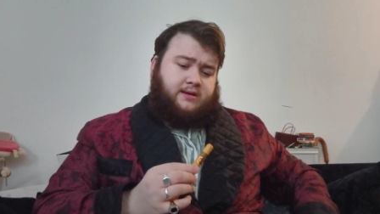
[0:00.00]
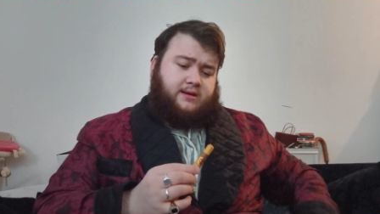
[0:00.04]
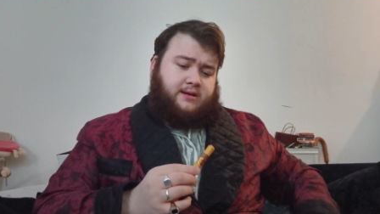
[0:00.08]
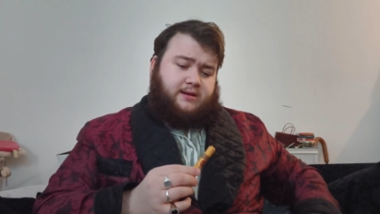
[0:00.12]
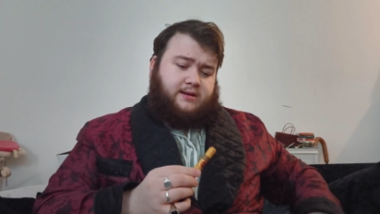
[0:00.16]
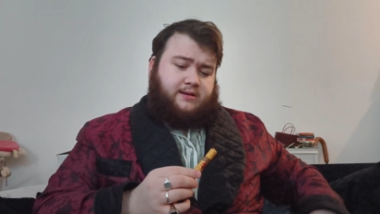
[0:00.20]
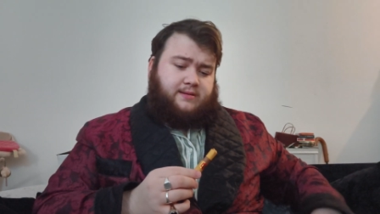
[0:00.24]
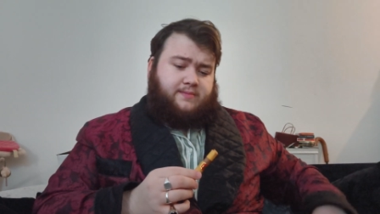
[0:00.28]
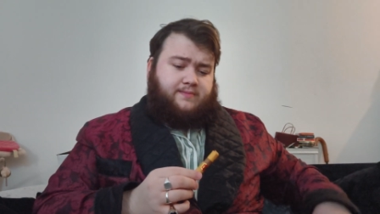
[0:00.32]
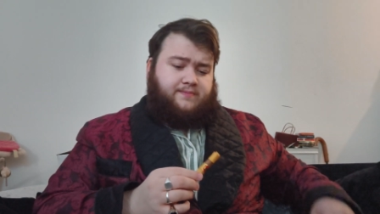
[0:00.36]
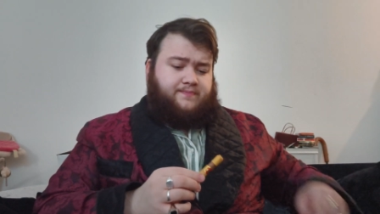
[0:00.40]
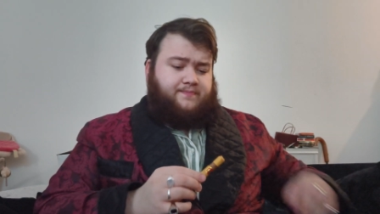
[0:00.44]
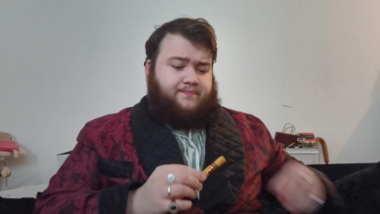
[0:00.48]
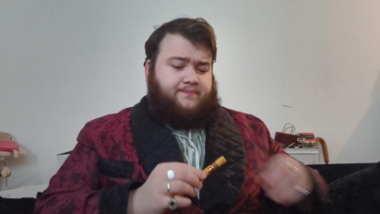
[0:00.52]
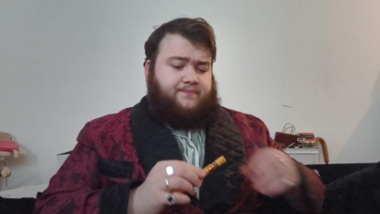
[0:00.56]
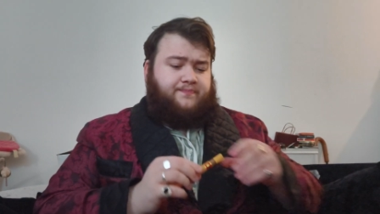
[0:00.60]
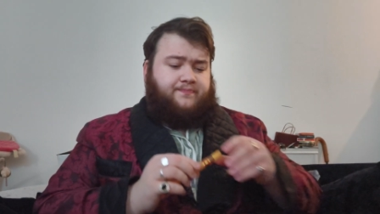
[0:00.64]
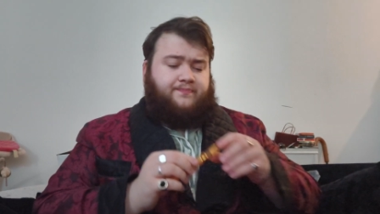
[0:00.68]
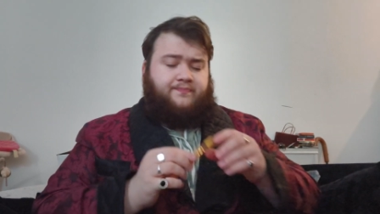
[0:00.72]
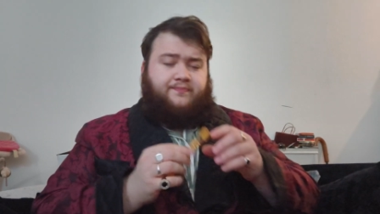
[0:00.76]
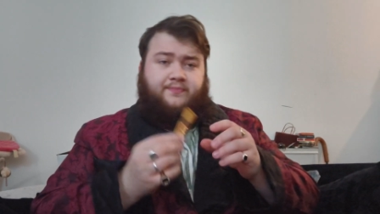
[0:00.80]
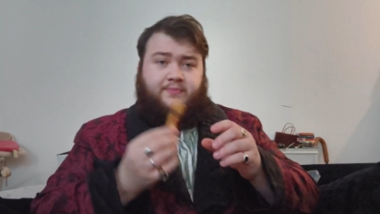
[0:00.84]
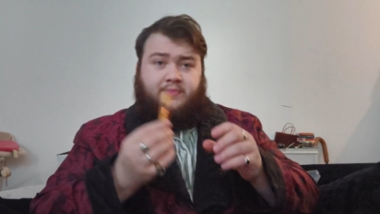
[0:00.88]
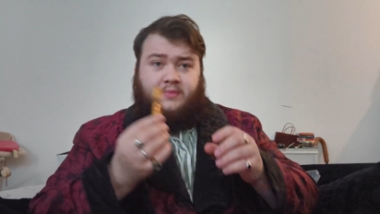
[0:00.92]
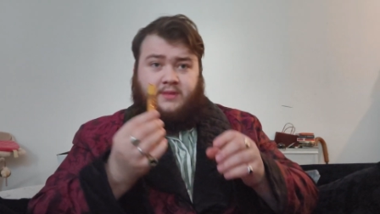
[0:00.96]

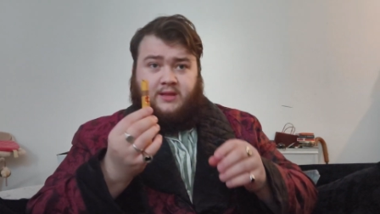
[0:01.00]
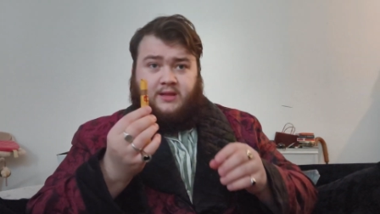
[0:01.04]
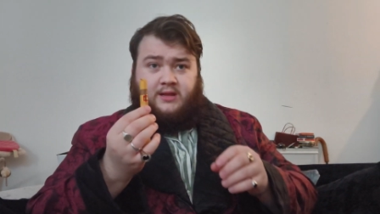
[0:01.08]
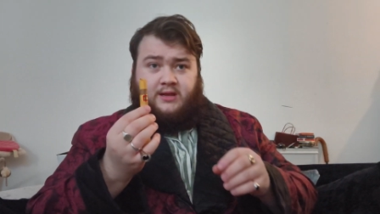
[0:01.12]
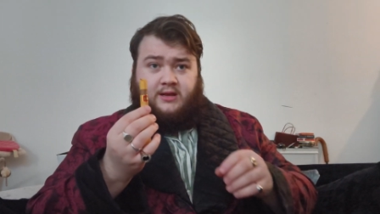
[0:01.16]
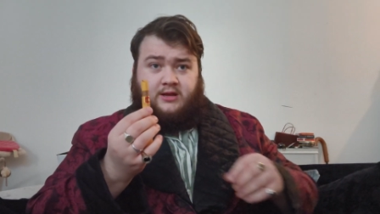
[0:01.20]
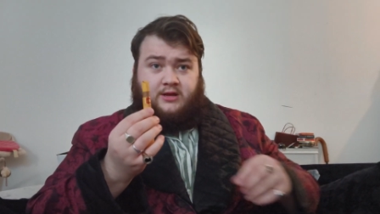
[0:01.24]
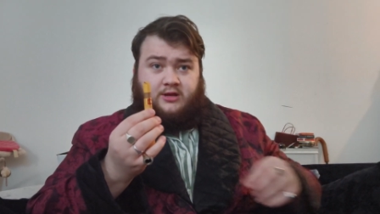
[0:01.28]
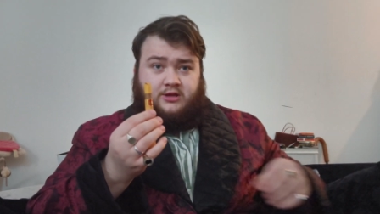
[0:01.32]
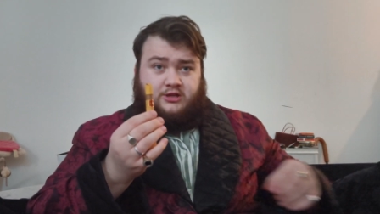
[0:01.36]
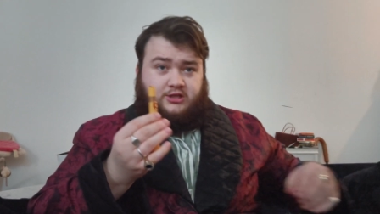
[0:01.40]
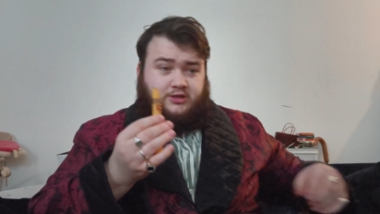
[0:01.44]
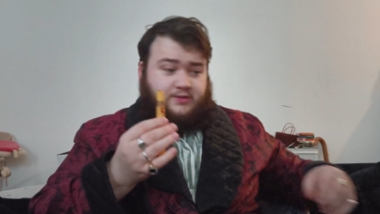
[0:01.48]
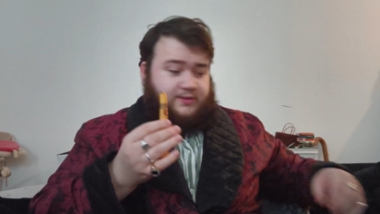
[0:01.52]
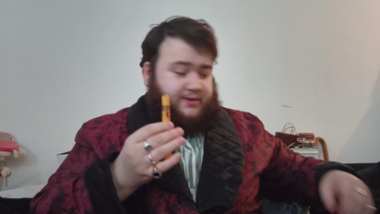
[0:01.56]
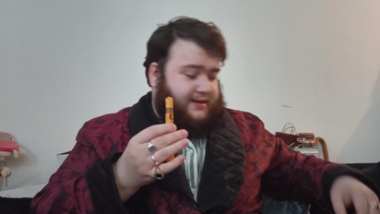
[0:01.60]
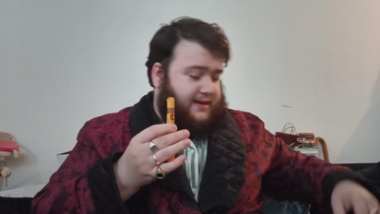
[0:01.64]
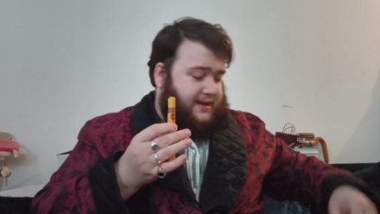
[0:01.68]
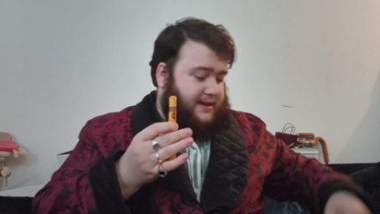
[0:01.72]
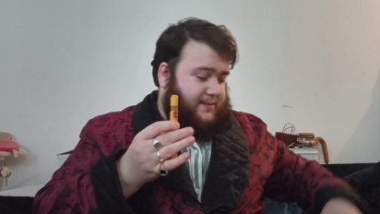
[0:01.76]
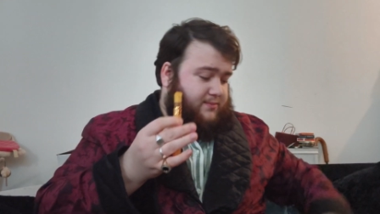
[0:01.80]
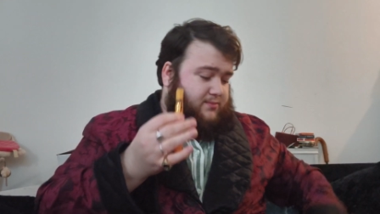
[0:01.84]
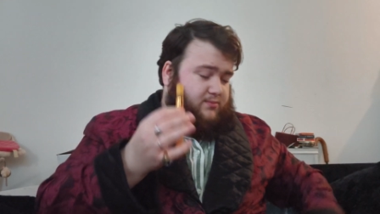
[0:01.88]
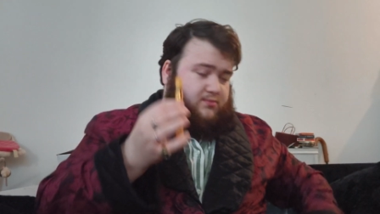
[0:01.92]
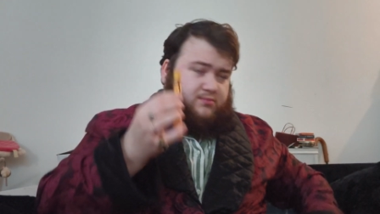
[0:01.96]
So
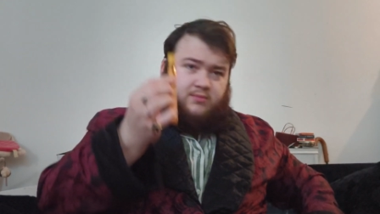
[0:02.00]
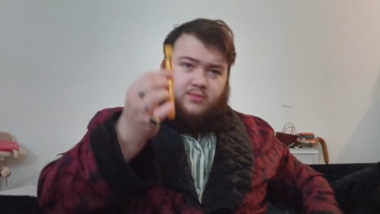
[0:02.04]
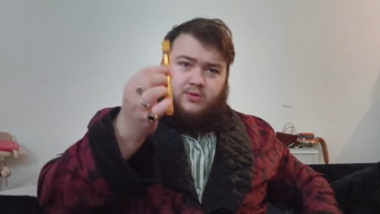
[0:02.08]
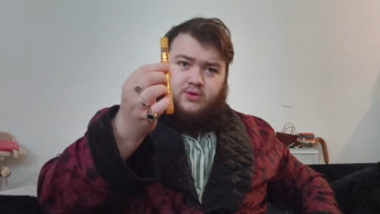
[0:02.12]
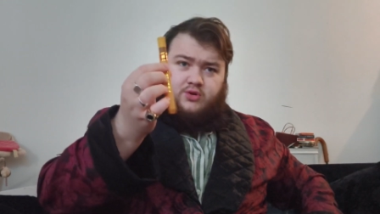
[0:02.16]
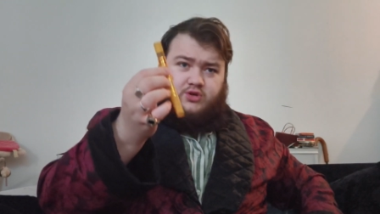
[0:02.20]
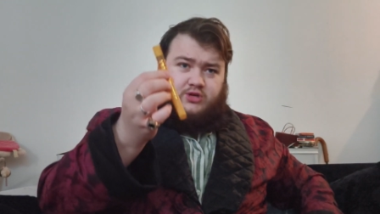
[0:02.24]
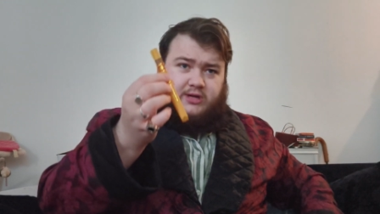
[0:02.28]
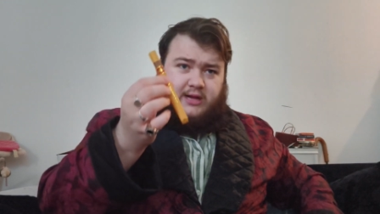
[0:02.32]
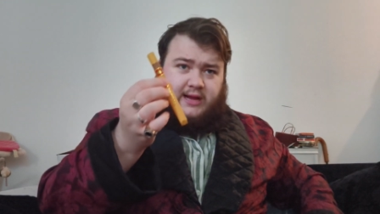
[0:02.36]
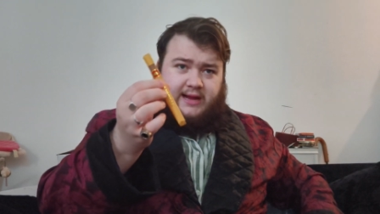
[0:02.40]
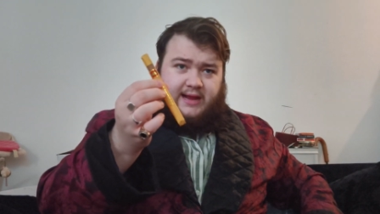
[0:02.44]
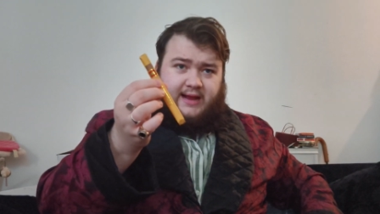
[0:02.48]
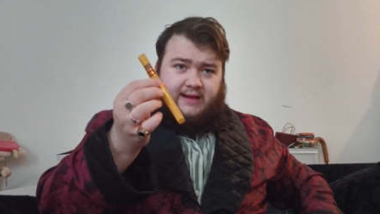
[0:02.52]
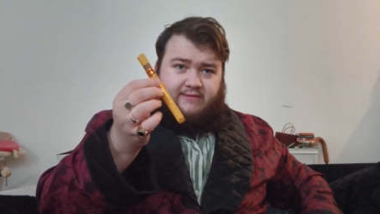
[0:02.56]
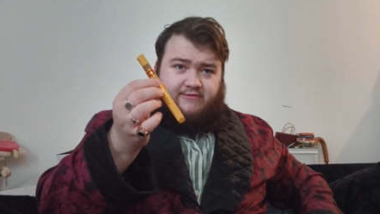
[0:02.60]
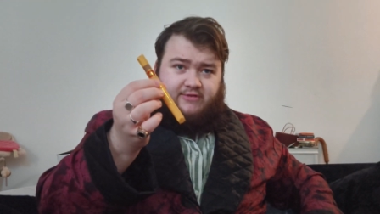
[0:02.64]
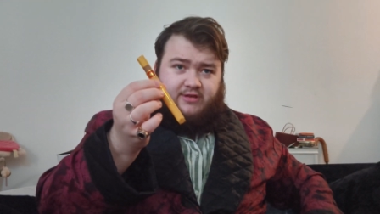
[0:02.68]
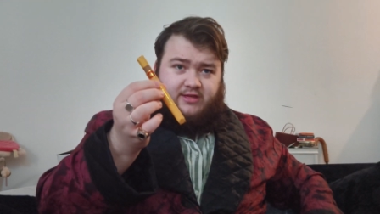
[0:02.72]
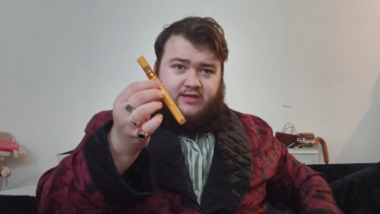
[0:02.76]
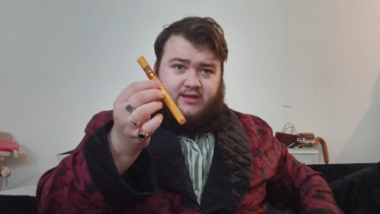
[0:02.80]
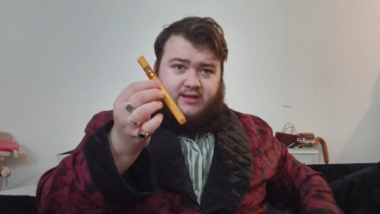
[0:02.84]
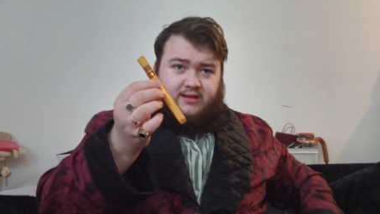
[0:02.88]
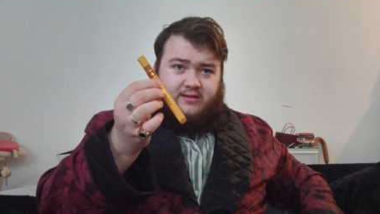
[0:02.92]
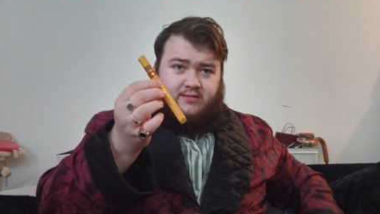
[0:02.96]
again, much like
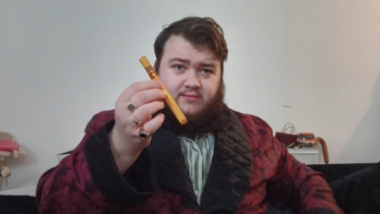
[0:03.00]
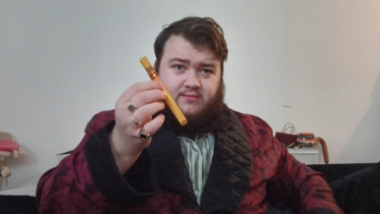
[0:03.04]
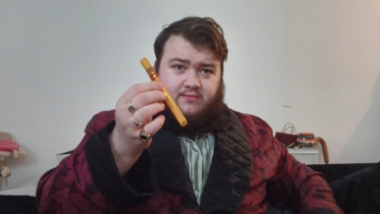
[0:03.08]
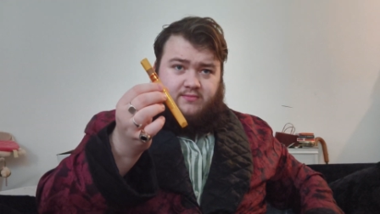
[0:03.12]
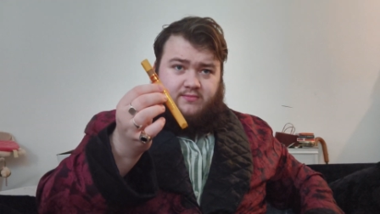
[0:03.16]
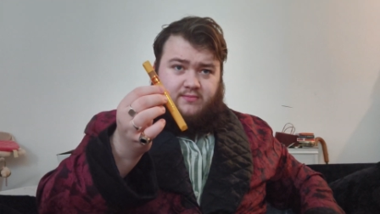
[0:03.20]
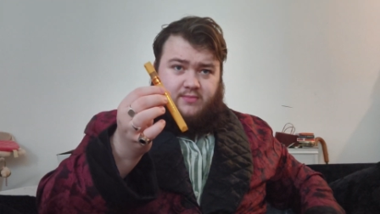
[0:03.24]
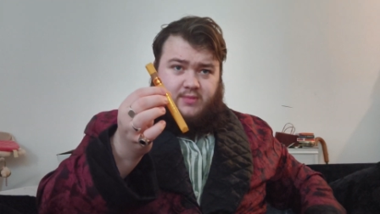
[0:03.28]
everything,